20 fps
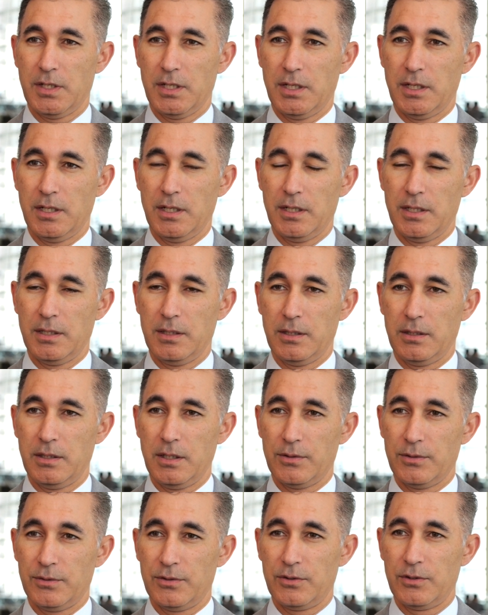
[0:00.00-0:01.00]
Uh,
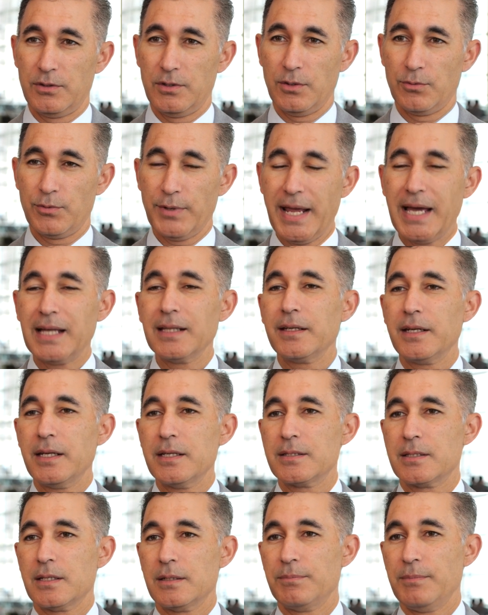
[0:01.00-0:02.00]
the
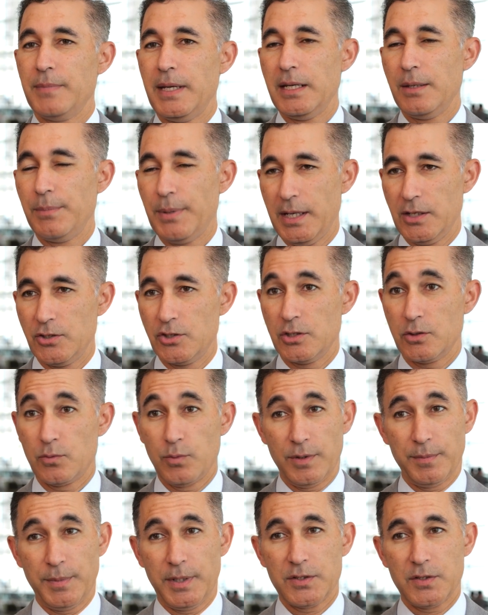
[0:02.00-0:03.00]
reality is that many patients
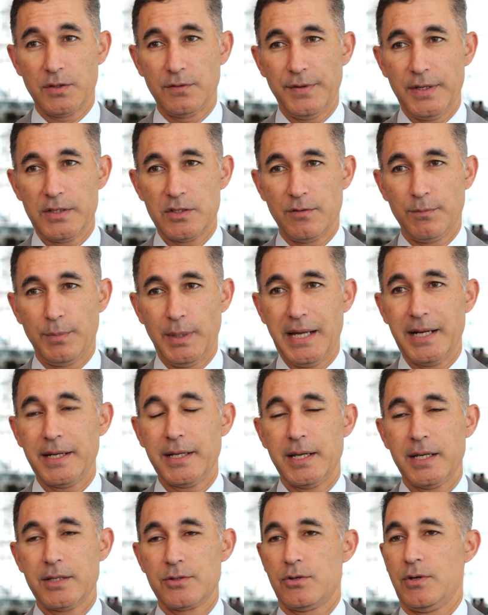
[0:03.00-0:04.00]
with muscle invasive bladder
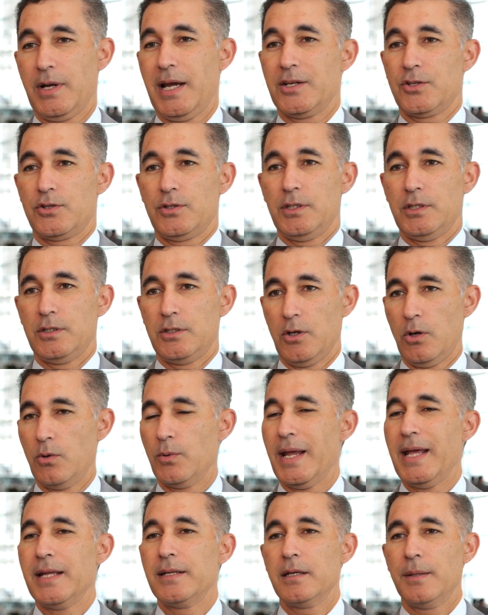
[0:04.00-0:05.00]
cancer actually
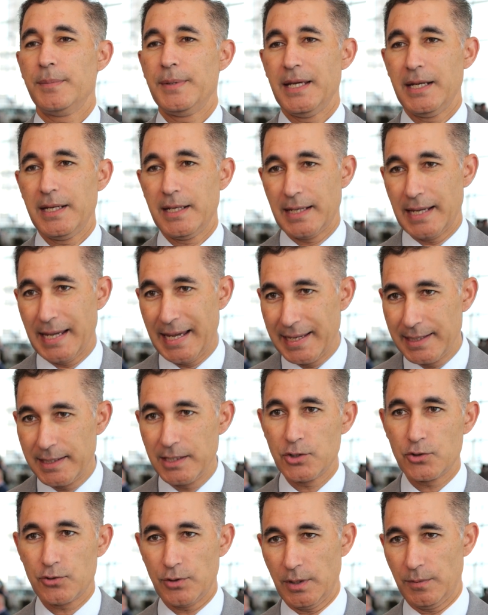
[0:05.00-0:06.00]
don't end up getting
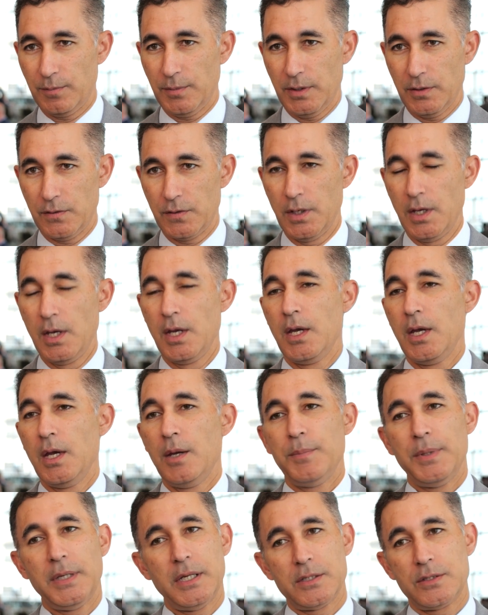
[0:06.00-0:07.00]
any treatment
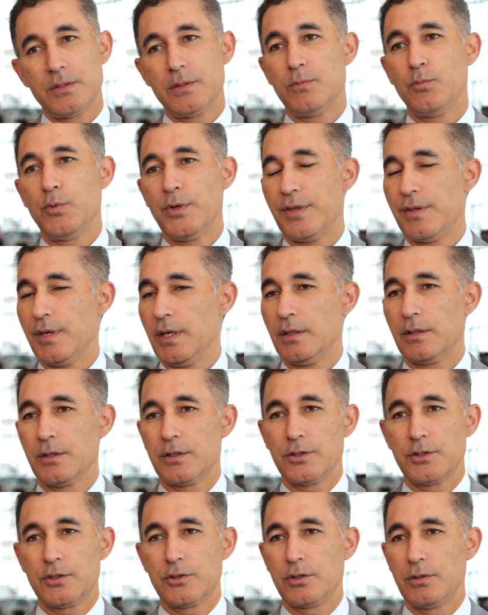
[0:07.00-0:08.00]
because we think
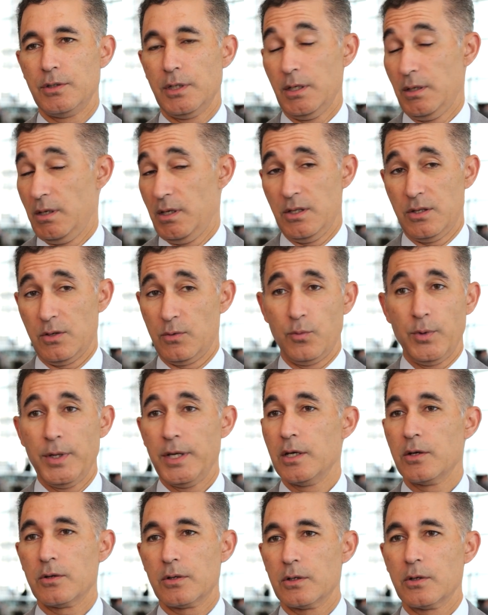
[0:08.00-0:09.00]
they're either
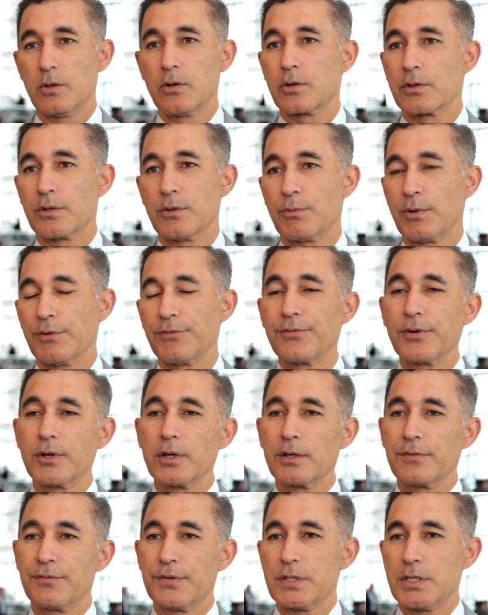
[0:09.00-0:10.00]
we or, or the
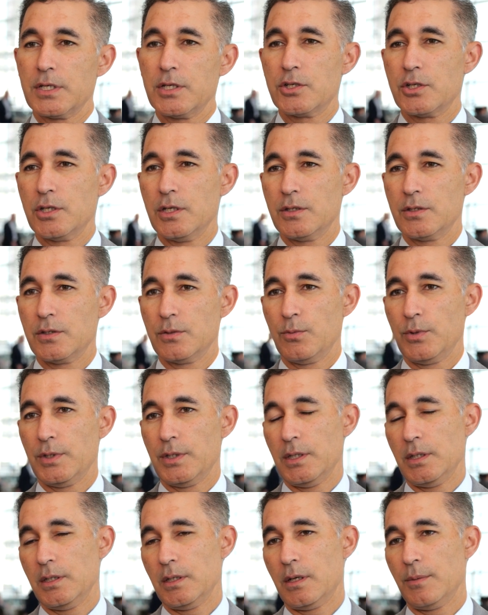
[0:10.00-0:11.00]
referring physicians
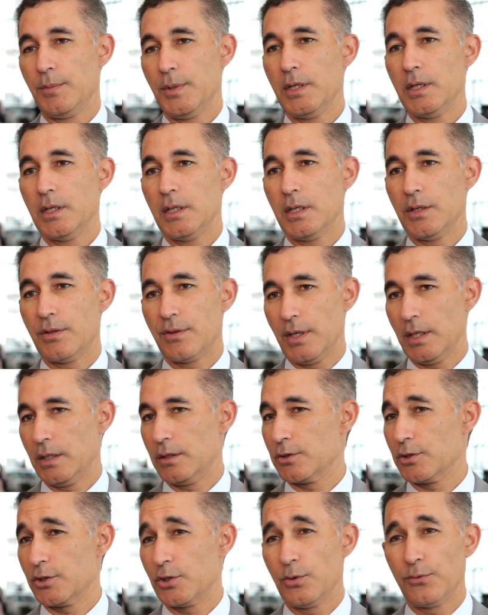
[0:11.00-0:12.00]
within the community think
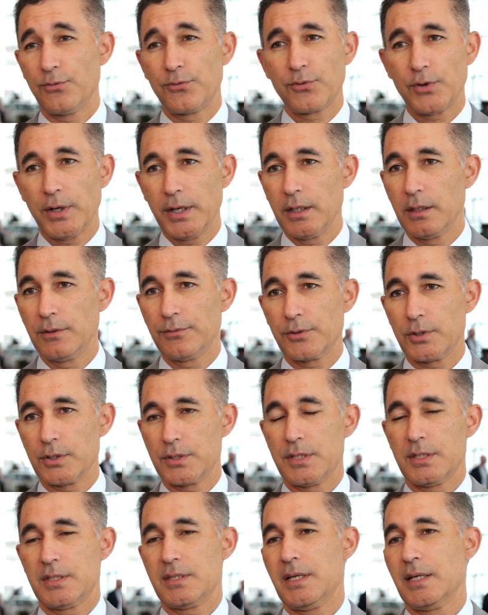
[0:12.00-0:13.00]
they're too frail for a
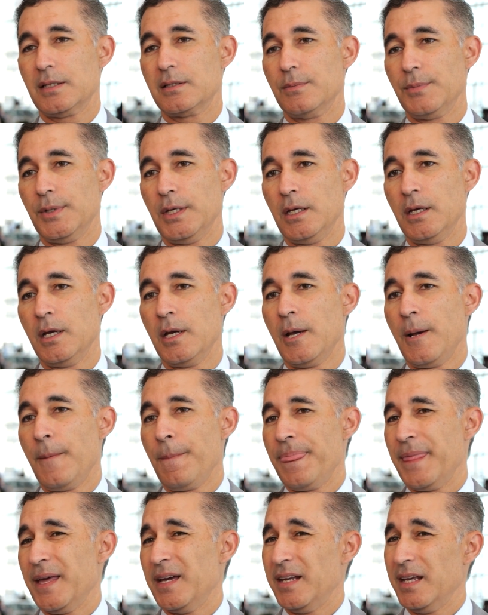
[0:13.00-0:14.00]
cystectomy
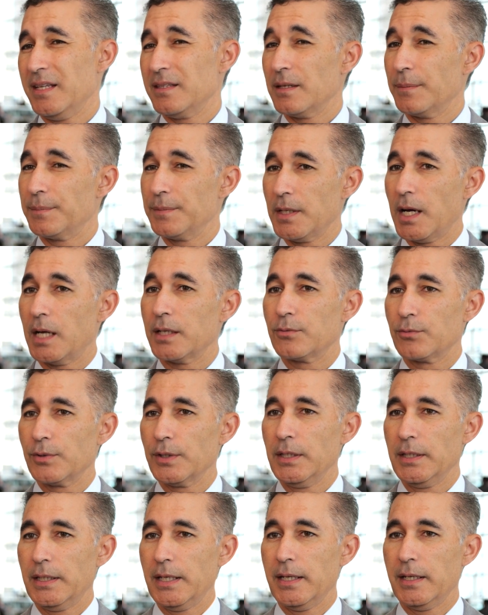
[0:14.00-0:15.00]
and end up not
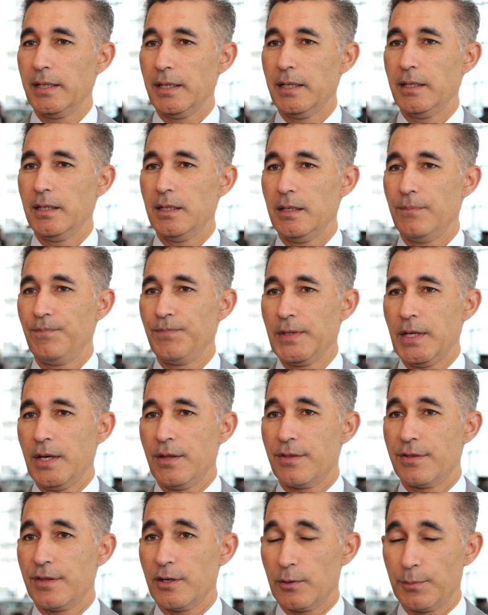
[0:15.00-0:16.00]
really getting any
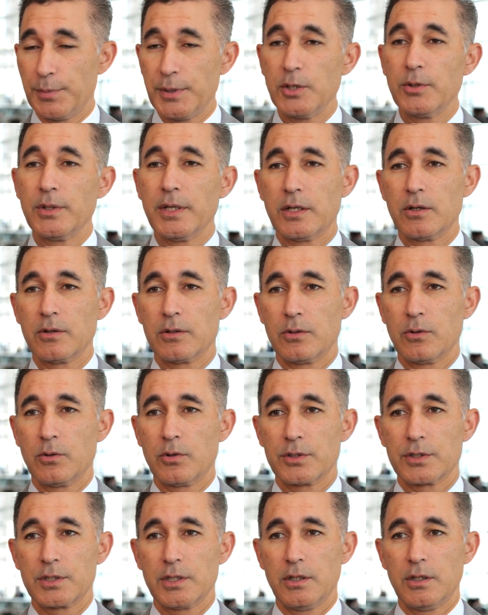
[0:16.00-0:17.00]
therapeutic or,
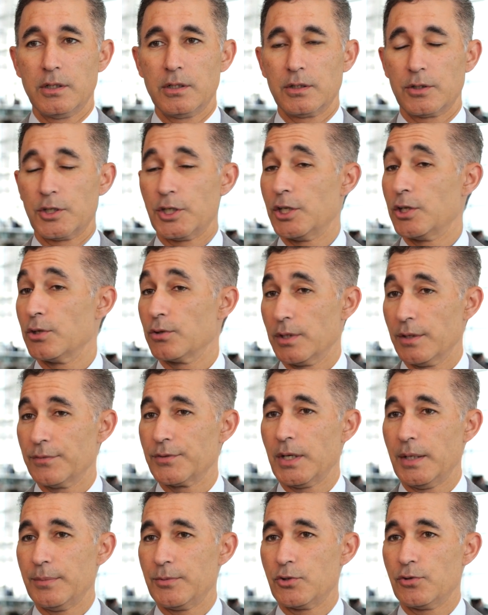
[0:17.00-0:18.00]
or, or curative
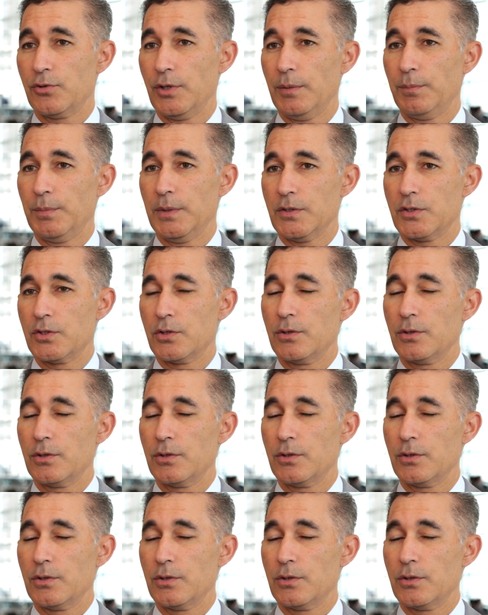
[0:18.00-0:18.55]
type treatment.